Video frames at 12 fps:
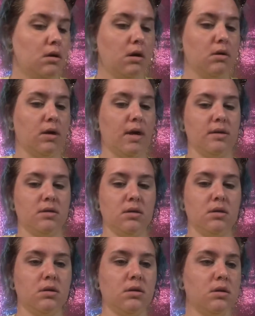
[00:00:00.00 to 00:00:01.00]
Alright,
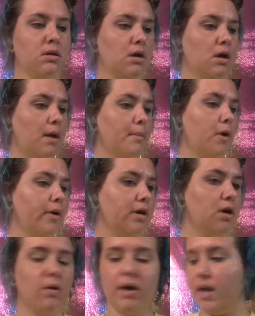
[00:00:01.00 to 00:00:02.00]
I'm going
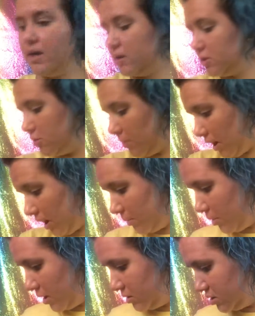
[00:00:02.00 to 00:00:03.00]
to go ahead and do my
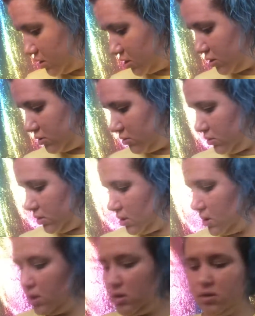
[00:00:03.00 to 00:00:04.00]
eyebrows too,
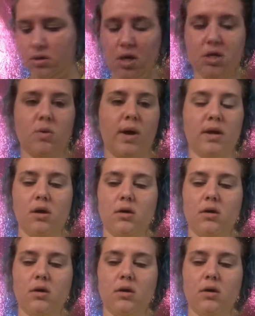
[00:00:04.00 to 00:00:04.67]
just so I